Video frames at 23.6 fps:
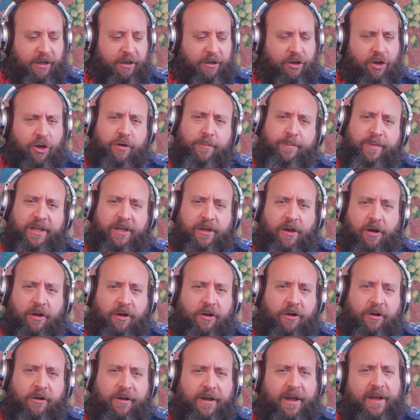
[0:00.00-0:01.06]
could be
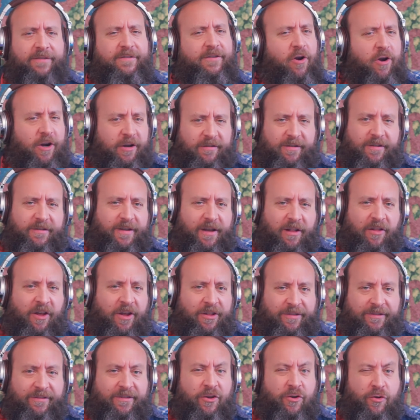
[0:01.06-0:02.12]
younger. It's hard to tell
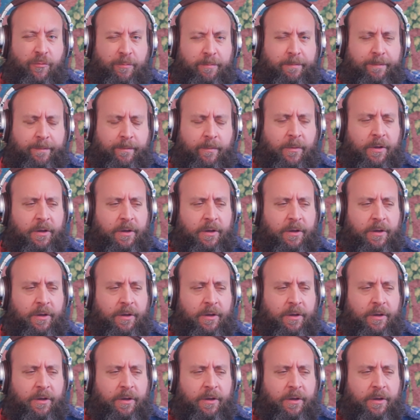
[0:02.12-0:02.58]
on Zoom.